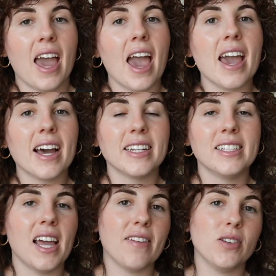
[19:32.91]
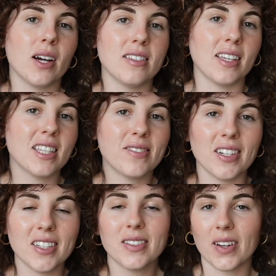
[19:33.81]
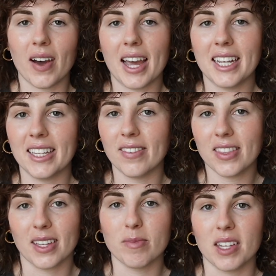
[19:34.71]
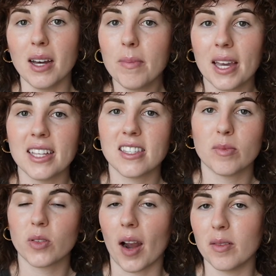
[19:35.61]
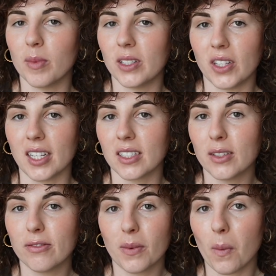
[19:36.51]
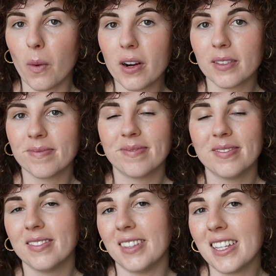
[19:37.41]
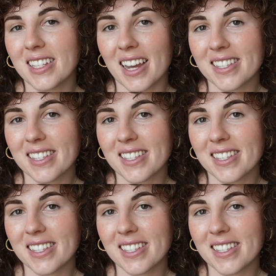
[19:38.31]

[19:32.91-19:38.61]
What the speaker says: And if you guys like this video, go ahead and give it a thumbs up and subscribe to my channel for more. Thanks, guys.